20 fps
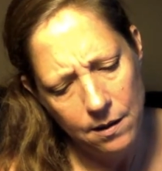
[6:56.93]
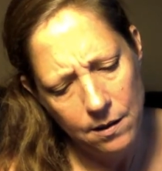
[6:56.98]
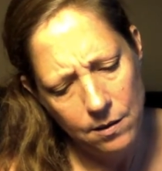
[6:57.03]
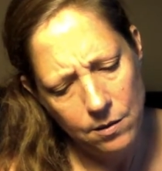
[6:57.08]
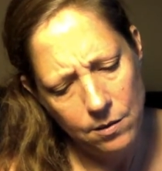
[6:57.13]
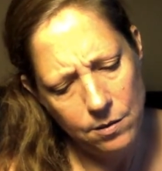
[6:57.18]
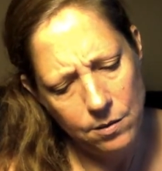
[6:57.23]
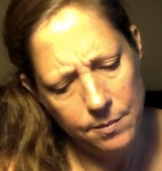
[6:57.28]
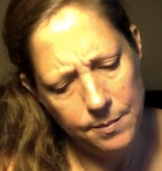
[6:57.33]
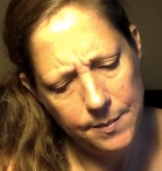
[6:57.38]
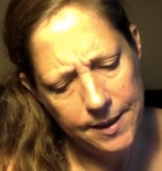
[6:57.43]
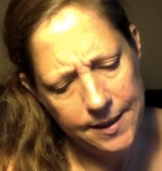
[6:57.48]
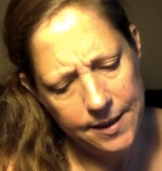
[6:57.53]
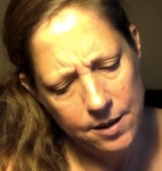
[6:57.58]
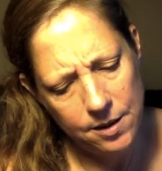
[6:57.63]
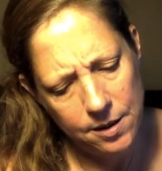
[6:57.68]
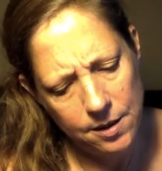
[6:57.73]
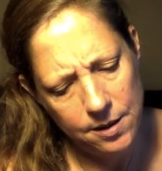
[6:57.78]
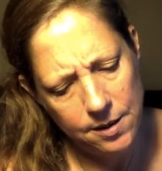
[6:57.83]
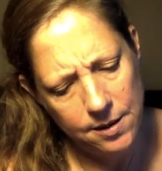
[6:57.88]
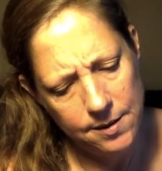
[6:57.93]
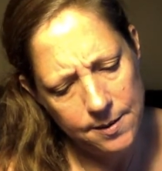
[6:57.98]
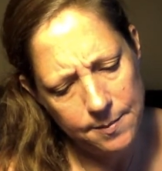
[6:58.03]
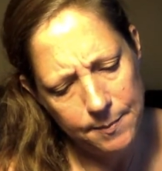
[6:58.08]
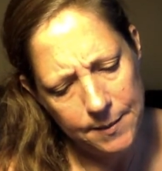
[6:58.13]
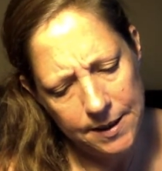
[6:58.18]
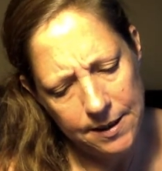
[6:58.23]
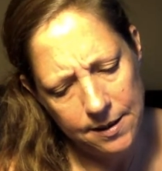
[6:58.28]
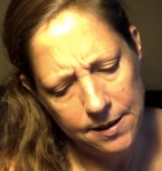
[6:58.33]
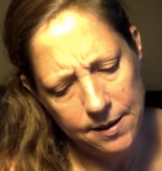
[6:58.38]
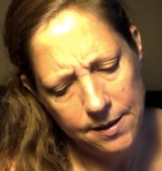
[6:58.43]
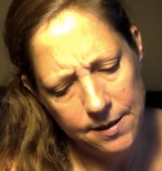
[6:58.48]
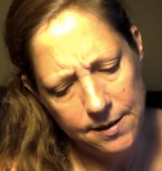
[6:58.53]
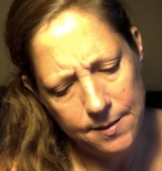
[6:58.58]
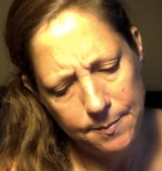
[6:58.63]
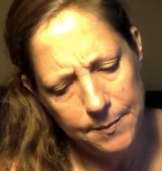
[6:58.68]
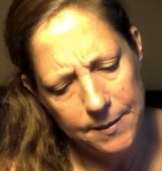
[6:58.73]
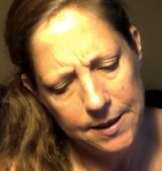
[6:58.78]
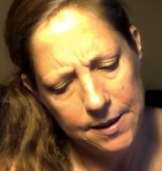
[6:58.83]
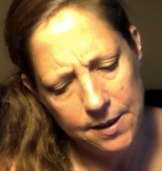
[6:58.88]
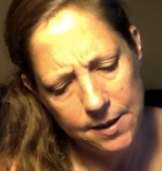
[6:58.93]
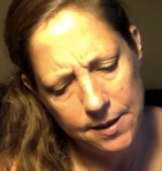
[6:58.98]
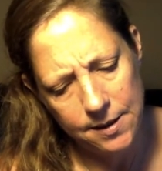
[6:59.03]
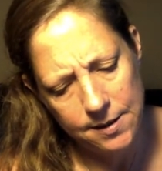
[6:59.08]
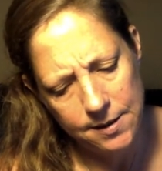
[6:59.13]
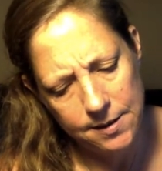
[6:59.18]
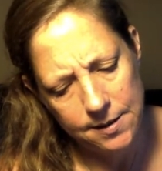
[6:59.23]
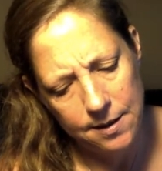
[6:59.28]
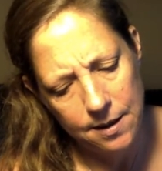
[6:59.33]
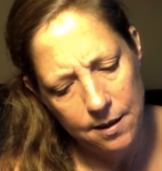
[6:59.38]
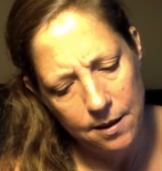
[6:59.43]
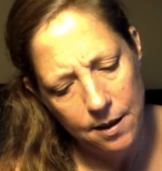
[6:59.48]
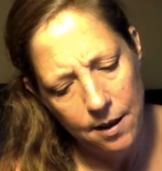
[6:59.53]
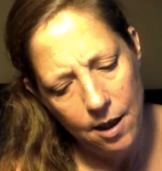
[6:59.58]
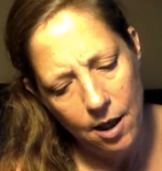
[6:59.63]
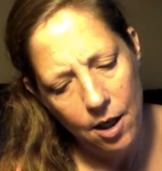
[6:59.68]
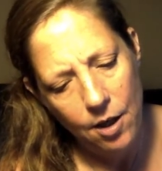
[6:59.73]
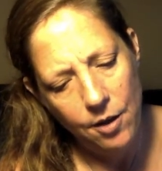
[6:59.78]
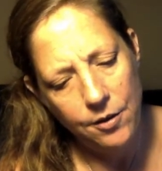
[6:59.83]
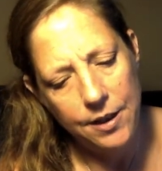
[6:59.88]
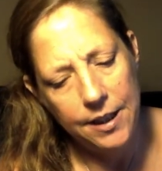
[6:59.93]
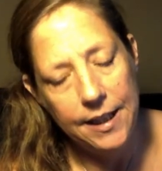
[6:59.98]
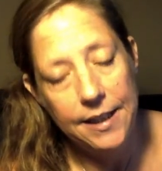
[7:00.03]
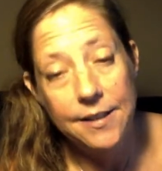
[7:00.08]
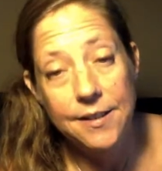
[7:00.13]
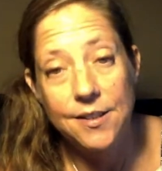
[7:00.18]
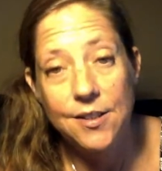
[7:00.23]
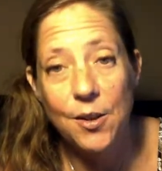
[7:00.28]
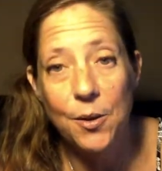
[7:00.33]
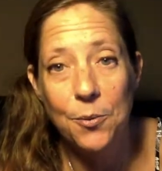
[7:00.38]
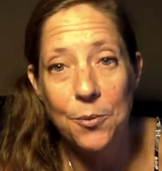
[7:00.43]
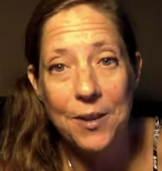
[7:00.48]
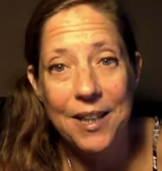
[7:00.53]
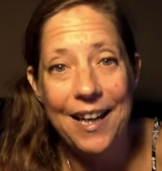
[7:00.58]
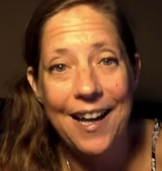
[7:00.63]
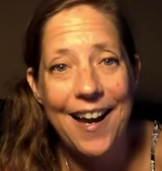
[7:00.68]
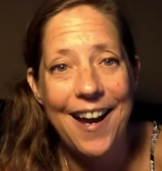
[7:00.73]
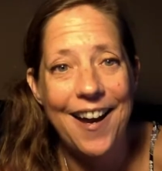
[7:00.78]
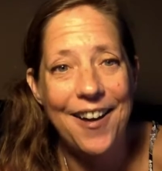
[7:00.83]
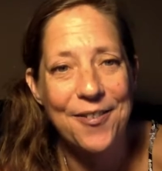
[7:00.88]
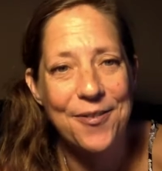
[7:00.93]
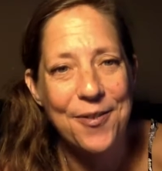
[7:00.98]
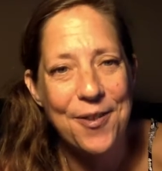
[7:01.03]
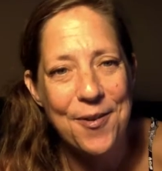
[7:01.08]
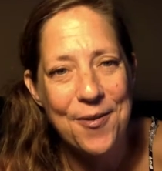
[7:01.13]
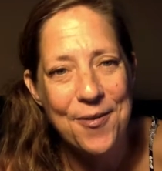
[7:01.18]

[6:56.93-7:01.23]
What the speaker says: Oh my goodness, my goodness, my goodness. Okay, so we have the